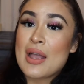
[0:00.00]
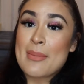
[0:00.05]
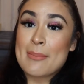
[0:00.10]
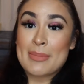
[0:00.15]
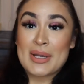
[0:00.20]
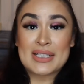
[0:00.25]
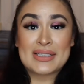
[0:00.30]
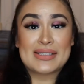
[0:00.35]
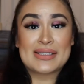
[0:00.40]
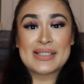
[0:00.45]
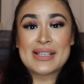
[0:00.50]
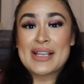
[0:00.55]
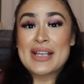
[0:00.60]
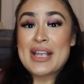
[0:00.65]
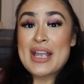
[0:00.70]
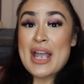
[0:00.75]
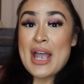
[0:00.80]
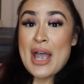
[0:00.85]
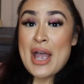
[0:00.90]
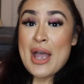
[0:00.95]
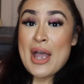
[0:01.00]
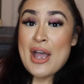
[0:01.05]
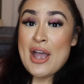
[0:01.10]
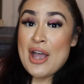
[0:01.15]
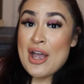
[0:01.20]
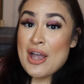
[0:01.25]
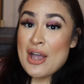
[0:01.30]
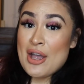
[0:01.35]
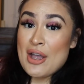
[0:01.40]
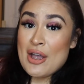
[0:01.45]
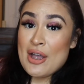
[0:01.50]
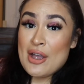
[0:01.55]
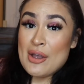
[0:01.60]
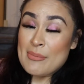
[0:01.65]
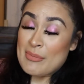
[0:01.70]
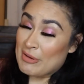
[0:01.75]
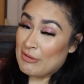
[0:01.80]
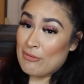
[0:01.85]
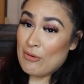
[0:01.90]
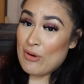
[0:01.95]
But
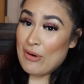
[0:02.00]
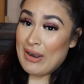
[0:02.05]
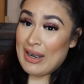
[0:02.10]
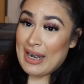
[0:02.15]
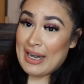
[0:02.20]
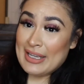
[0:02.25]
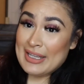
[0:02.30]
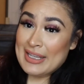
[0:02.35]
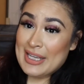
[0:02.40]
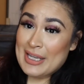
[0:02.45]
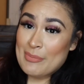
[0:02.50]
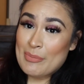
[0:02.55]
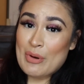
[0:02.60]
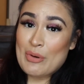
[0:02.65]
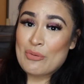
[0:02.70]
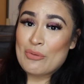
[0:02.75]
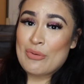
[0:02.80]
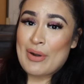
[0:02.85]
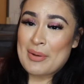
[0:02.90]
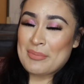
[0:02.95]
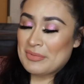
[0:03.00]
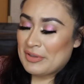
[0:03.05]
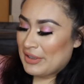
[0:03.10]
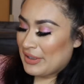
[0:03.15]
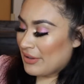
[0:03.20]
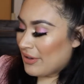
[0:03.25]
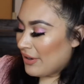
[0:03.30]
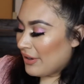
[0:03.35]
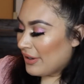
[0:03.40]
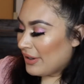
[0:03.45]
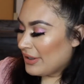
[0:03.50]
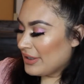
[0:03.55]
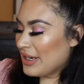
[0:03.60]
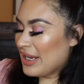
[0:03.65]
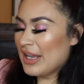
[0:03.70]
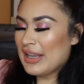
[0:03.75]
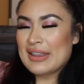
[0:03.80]
before I keep rambling on,